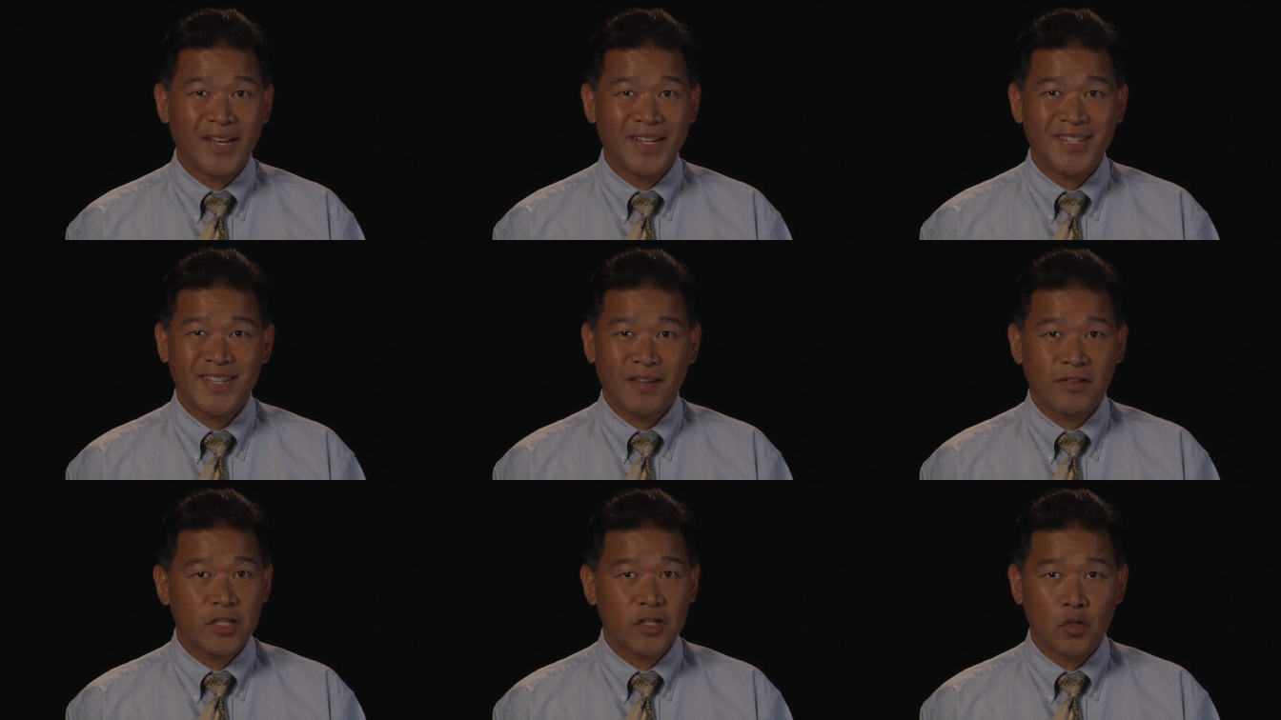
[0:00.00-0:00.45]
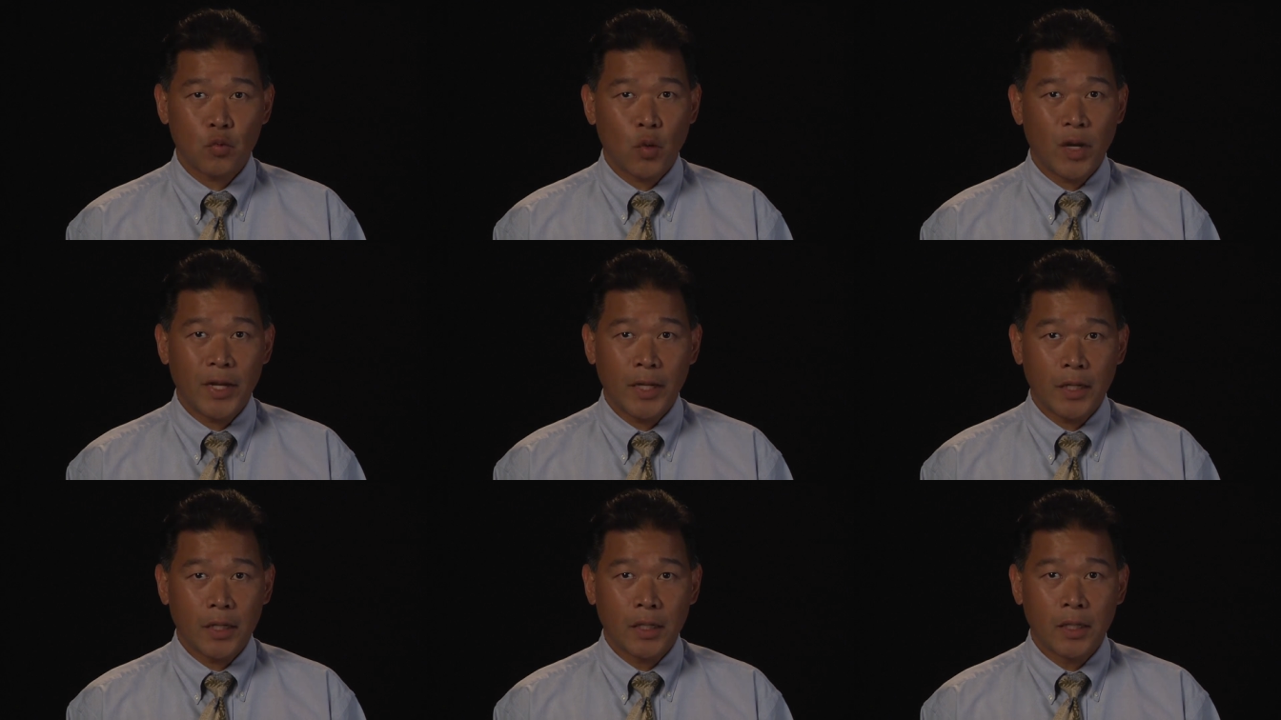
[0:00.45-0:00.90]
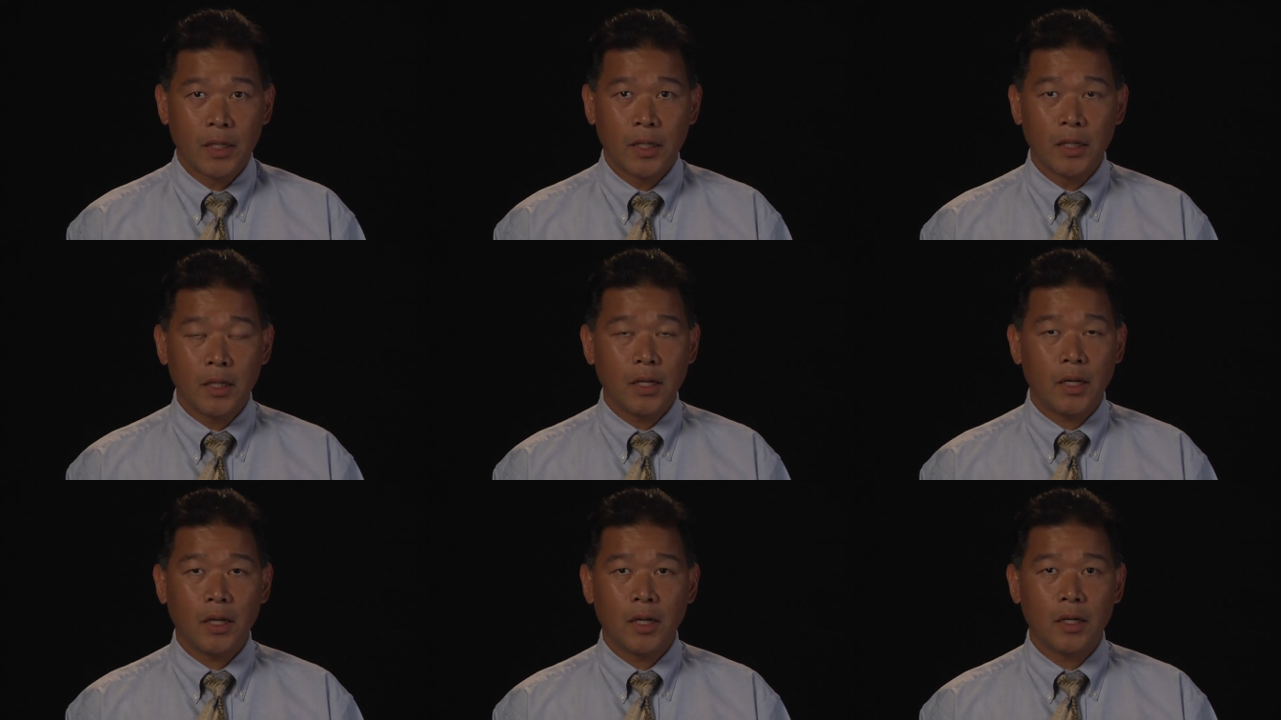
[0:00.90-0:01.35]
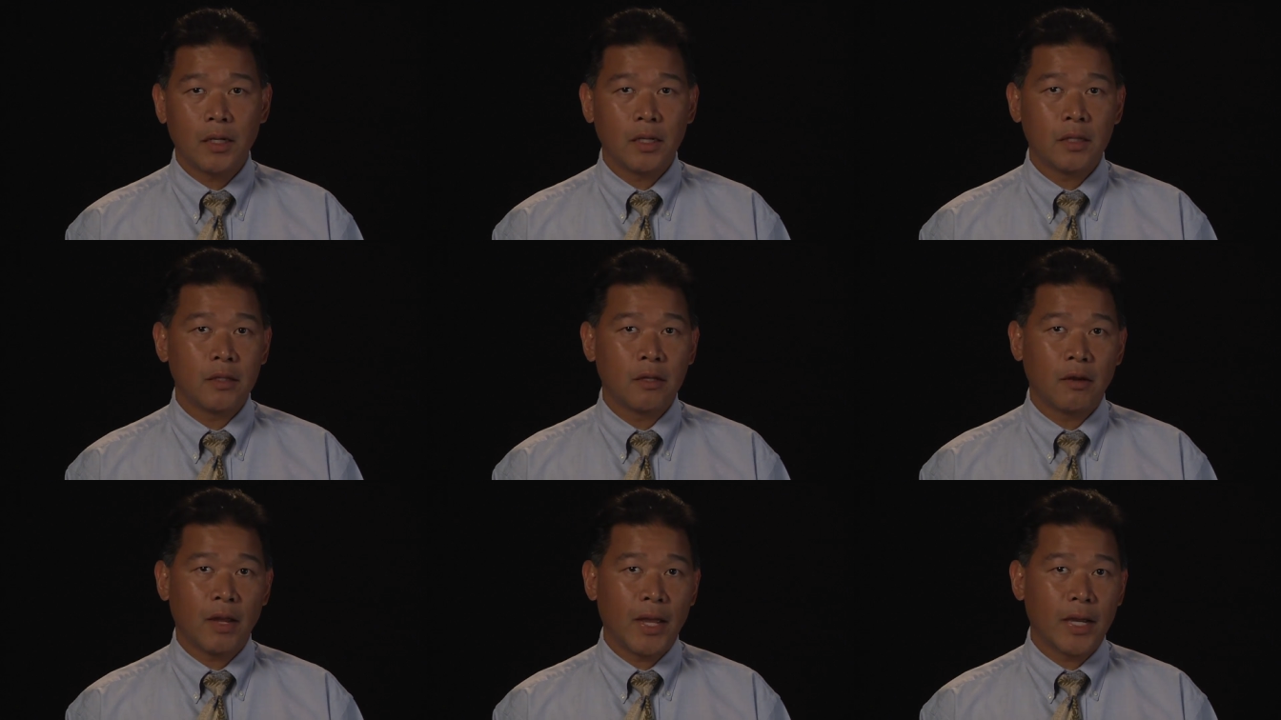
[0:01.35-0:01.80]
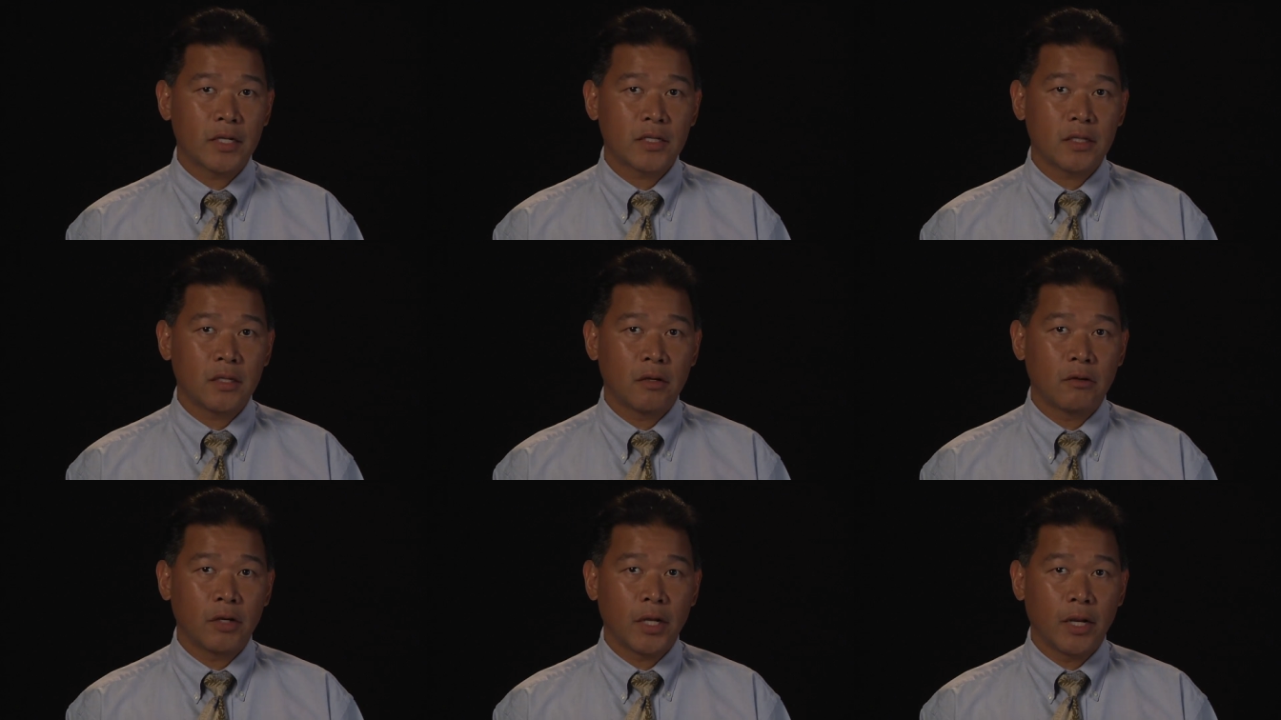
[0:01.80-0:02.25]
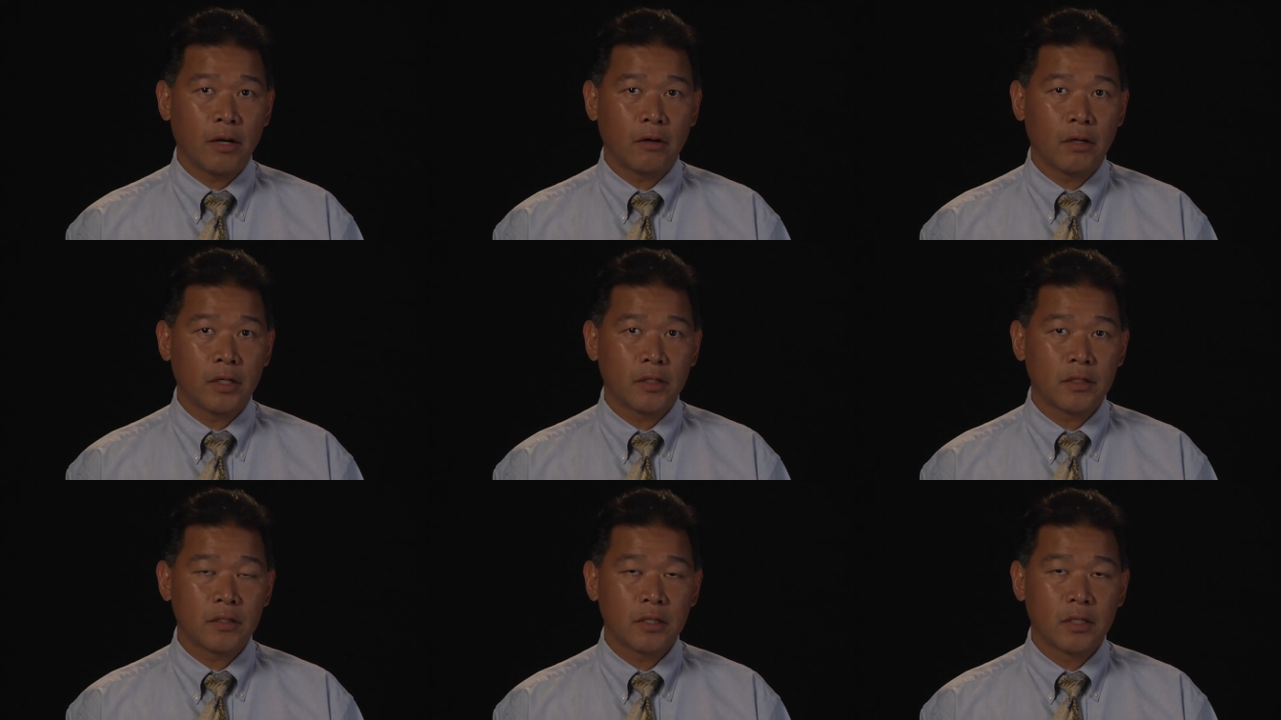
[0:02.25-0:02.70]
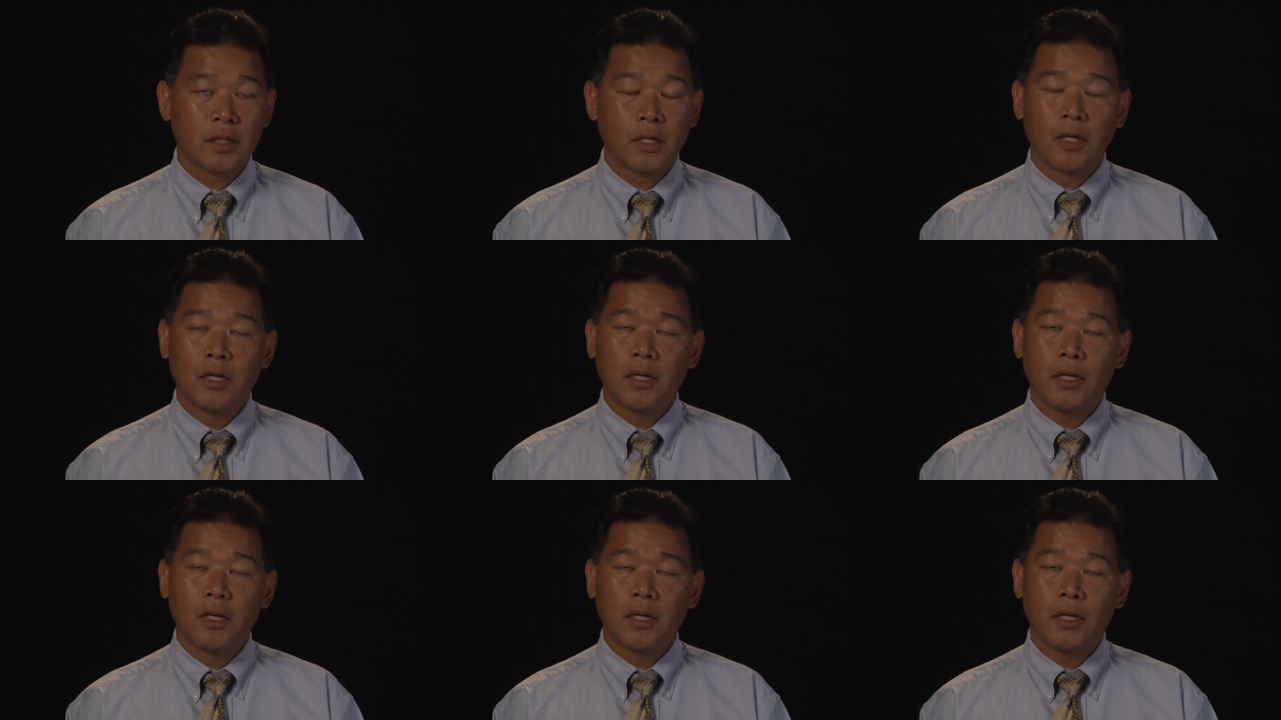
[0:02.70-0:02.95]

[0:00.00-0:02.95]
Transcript: excess sweating uh, in their axillary areas,